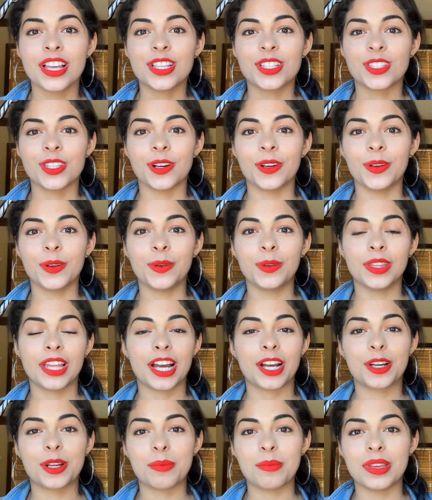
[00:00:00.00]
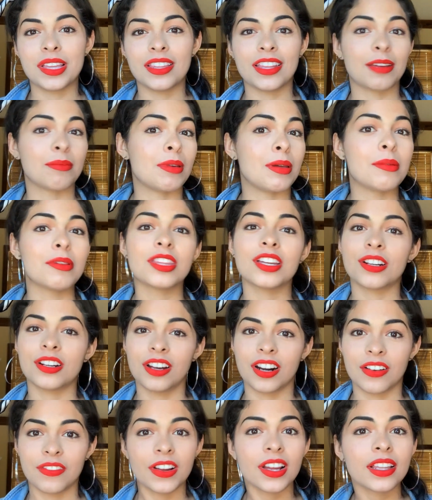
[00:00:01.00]
So that could mean like maybe they're
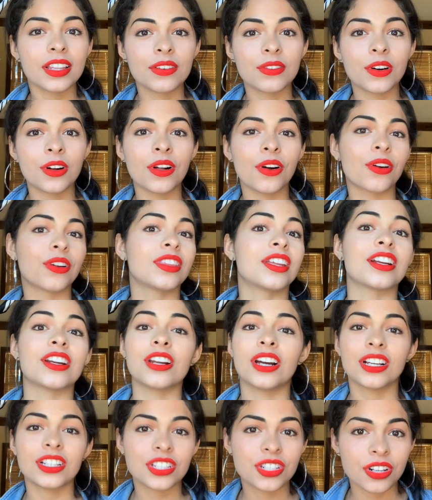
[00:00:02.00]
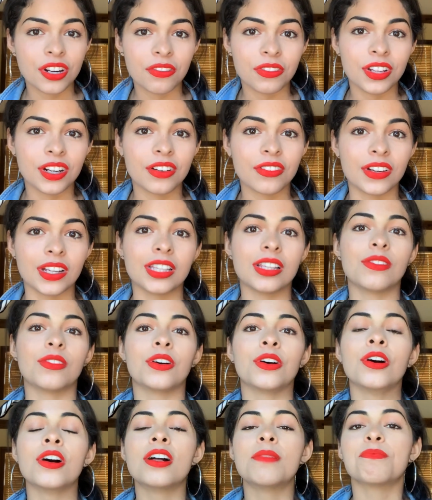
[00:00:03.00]
not available or they're not sure if they're
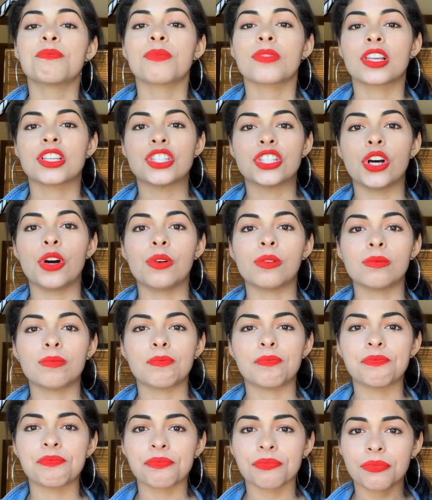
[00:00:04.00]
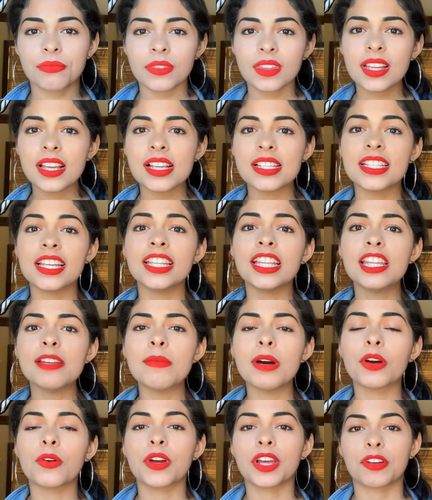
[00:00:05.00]
available. So sending them
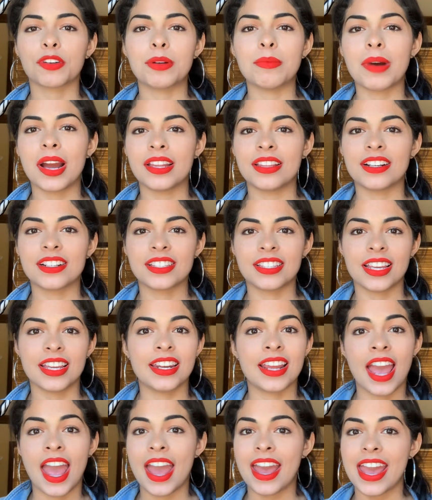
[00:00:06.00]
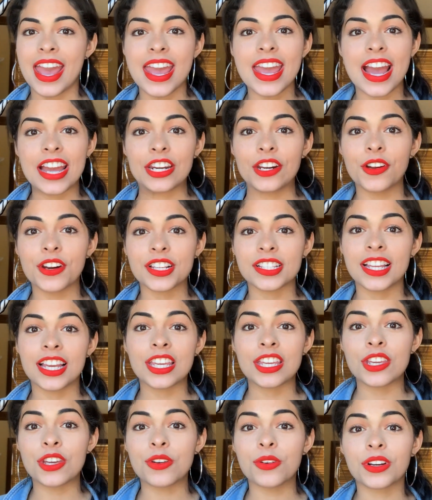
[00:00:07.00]
a quick reminder saying, hey, I noticed
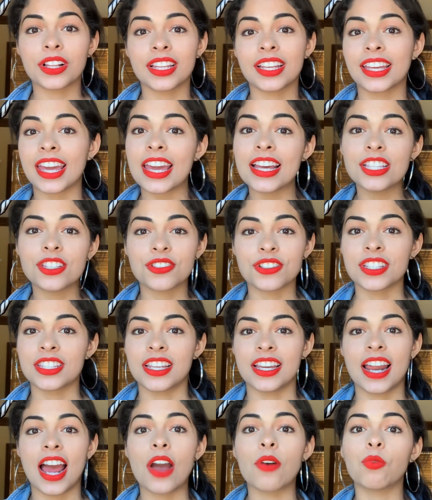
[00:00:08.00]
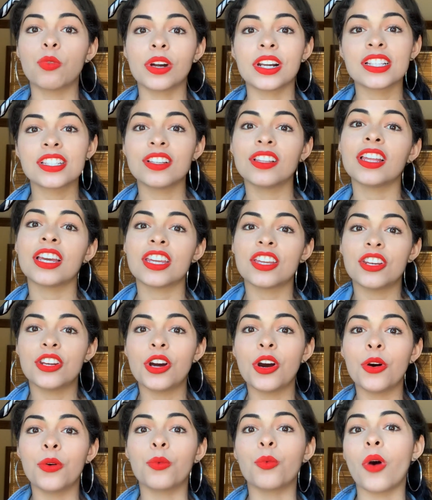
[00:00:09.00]
that you click interested. I wanted to let you
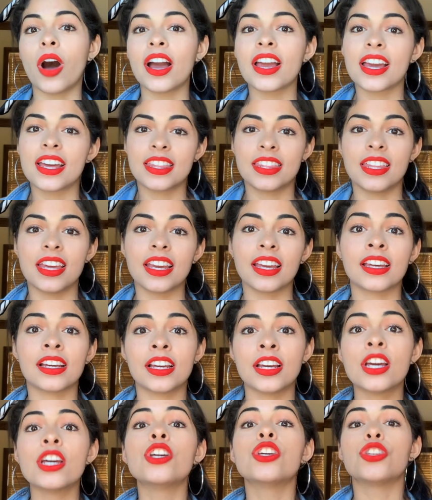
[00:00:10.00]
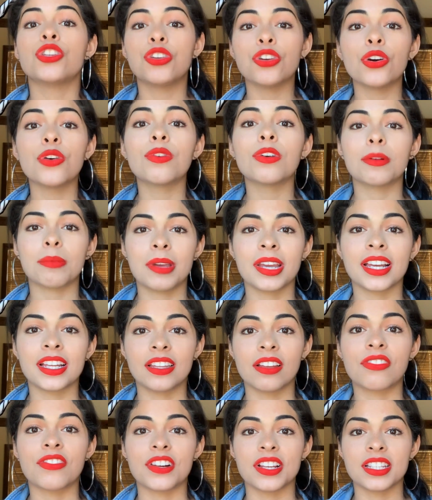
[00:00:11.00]
know why I think you would make a
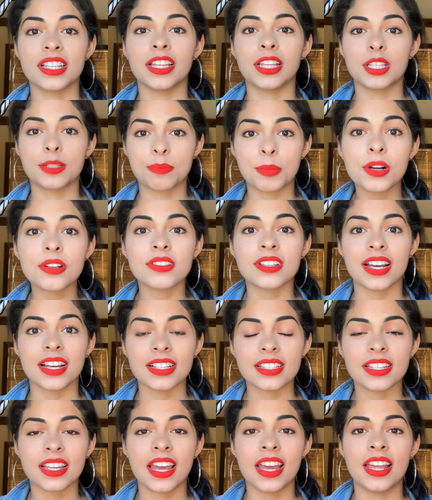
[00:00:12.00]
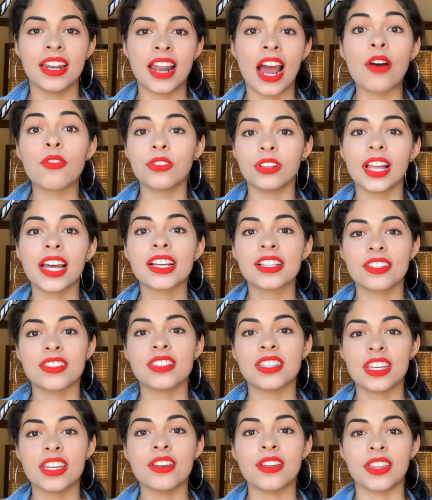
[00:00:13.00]
difference at this protest, and I would like to
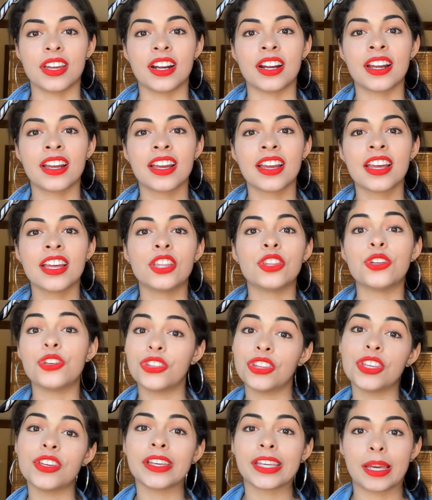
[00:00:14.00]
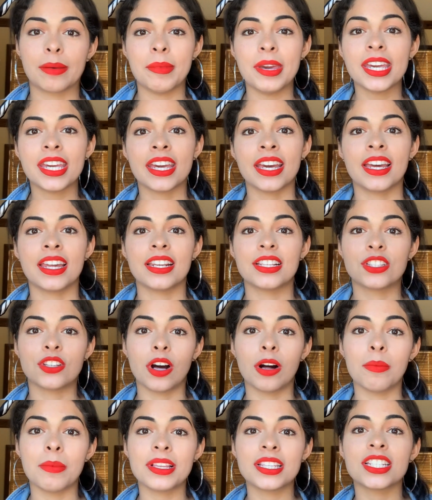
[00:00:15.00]
see you there. Do you think you make it? So
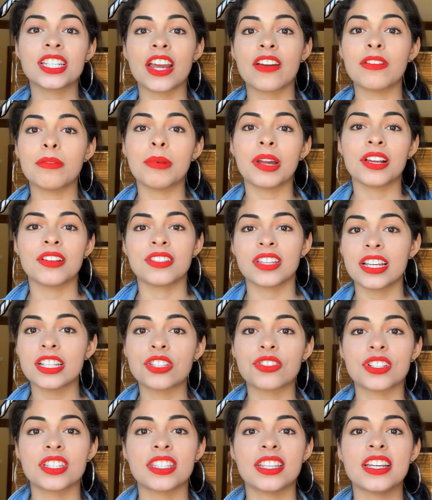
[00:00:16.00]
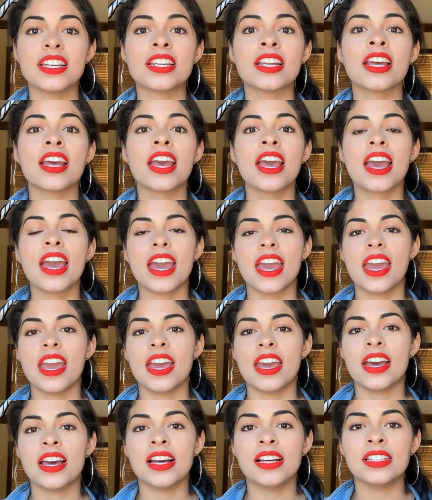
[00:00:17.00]
I'll message everybody who's interested,
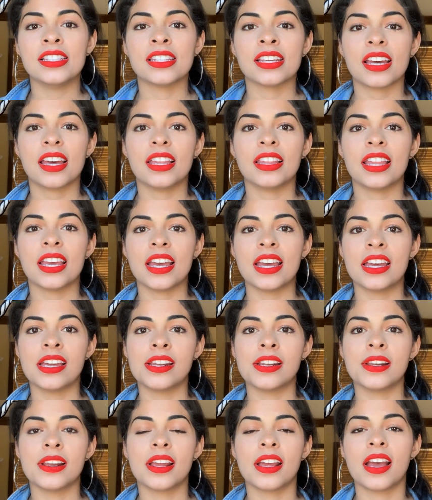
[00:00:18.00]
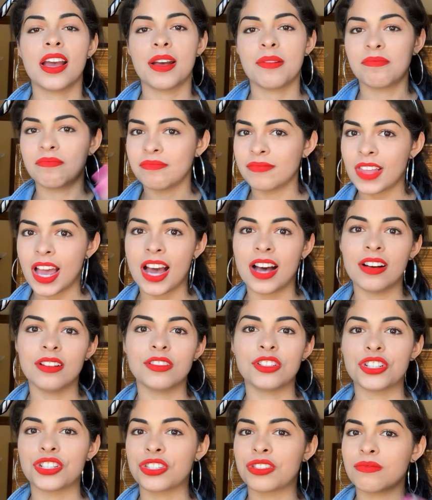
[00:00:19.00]
and then
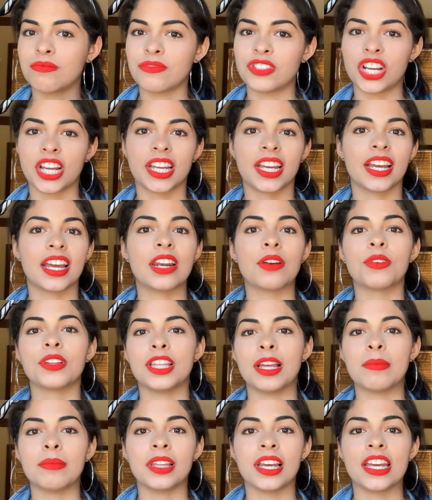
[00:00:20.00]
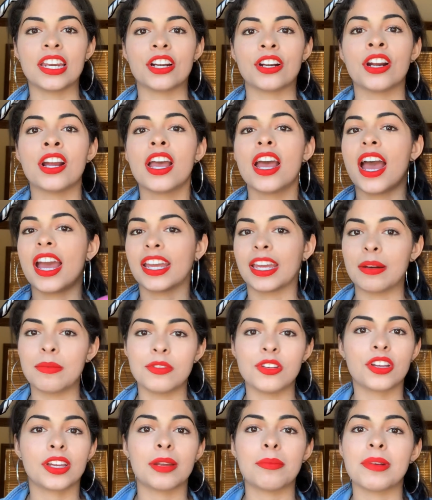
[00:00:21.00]
I'll just check again with them later.
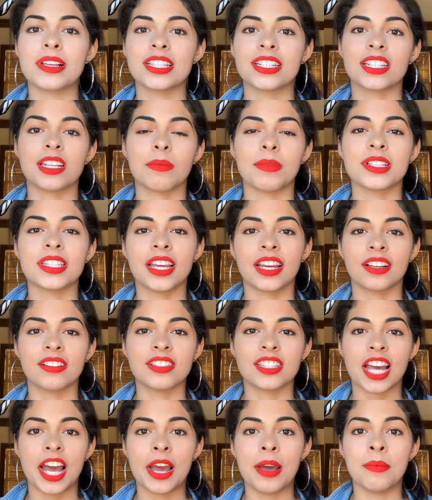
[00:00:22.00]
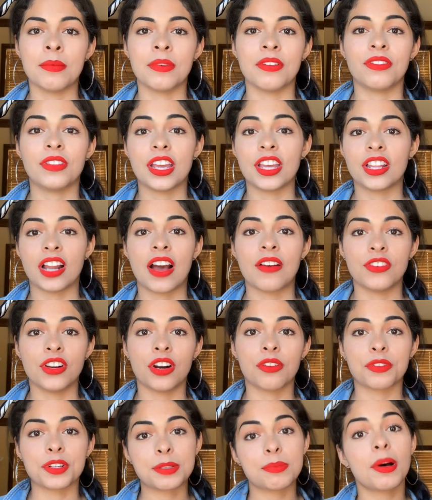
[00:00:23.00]
You can message them a second time if they have
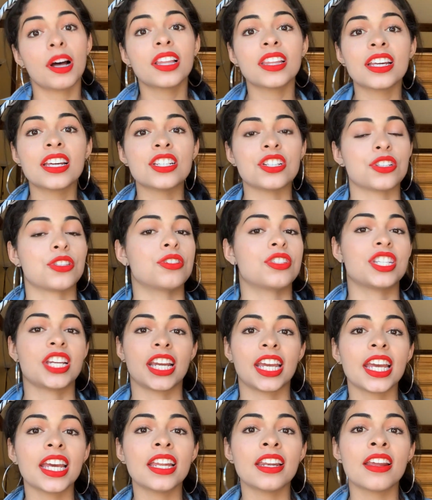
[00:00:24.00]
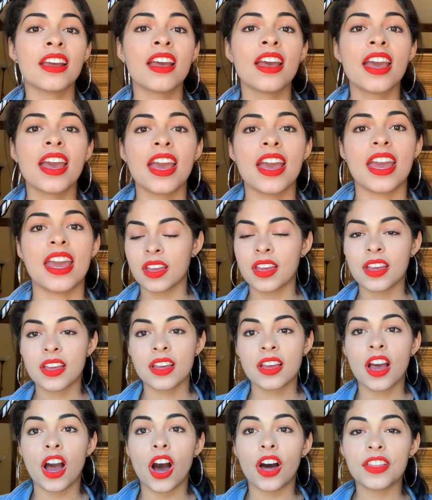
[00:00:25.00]
not responded, just to check in. And
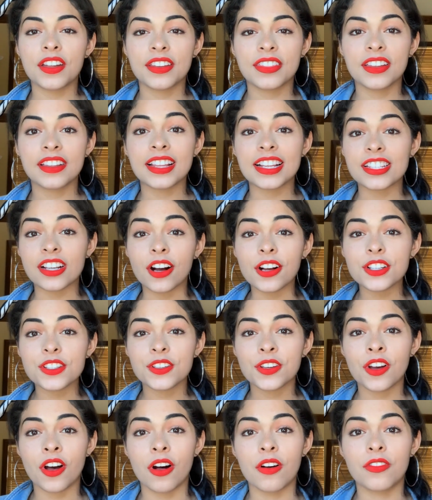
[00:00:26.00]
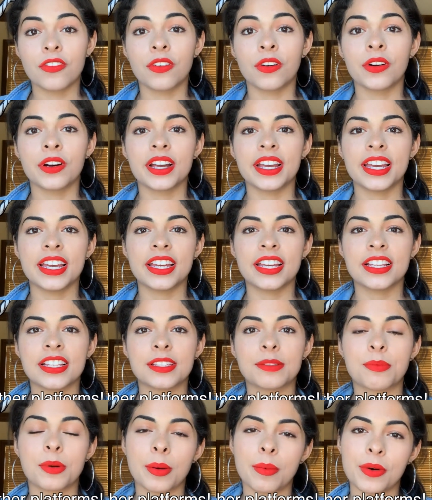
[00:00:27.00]
other thing that's also helpful
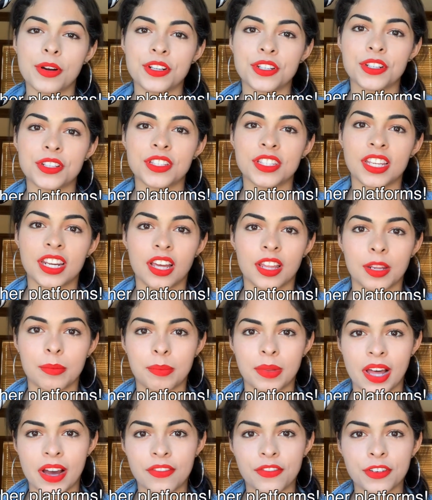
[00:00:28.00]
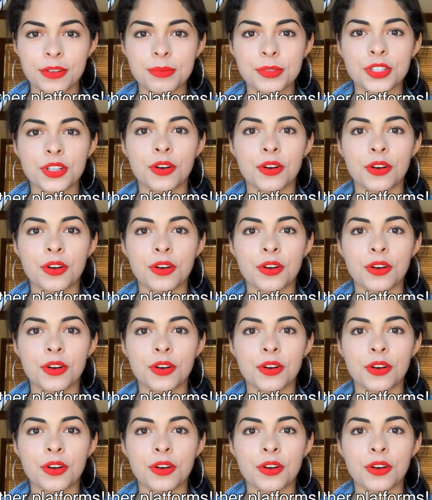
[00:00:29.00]
is promotions in other platforms.